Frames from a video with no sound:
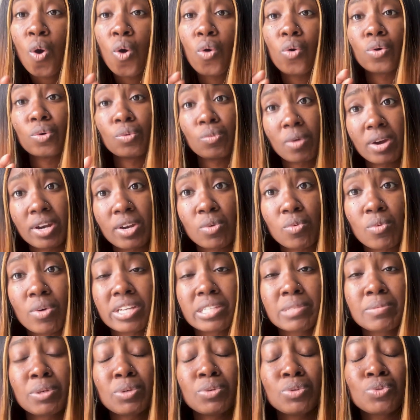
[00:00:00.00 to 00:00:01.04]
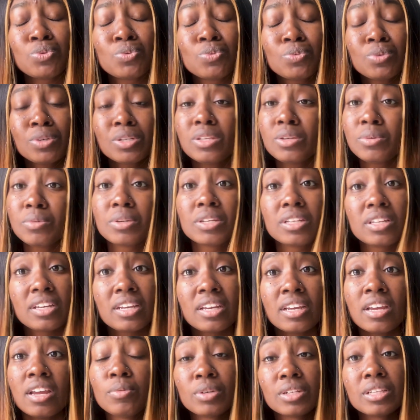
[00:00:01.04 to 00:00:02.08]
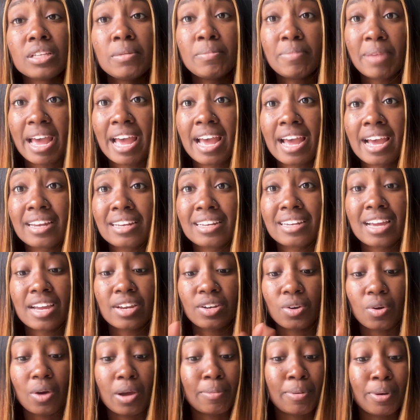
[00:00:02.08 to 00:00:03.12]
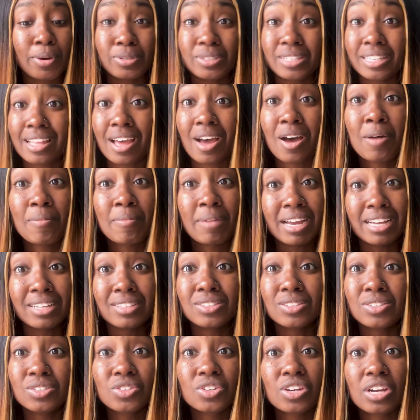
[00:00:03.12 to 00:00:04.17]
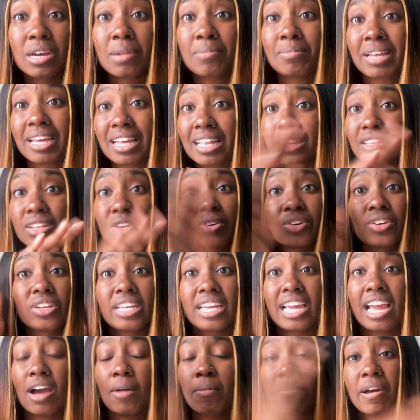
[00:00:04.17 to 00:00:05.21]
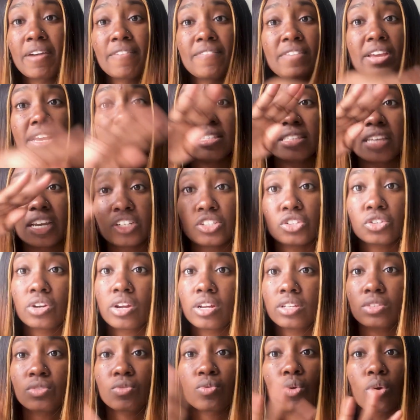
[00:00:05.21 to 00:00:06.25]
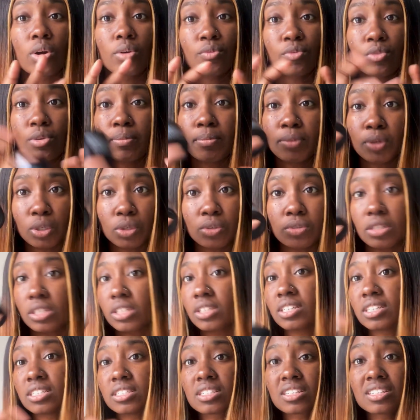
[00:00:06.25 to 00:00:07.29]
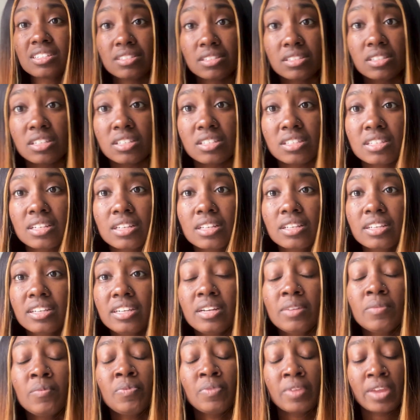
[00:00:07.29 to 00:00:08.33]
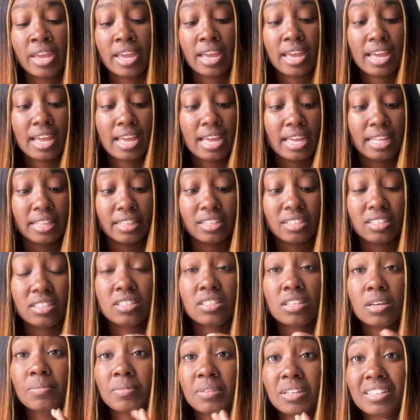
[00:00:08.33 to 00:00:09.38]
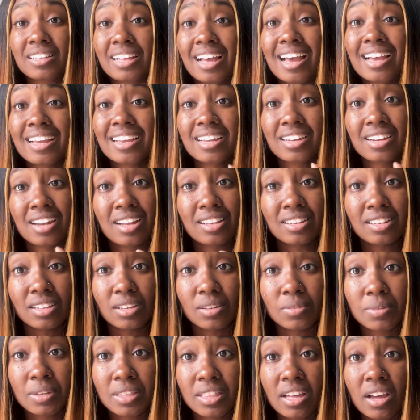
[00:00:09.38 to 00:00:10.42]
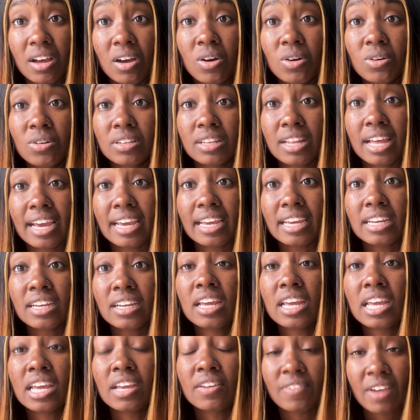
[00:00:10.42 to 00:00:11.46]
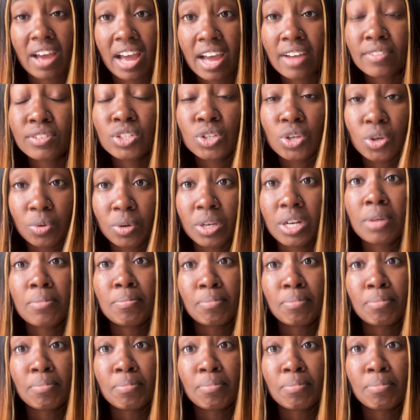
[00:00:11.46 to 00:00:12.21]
or what it was, but it was really, really, really bad. And I know I posted that on my Instagram, like literally how my face like transformed from using this consistently. This is something that I cannot live without. Like, if I have to go in a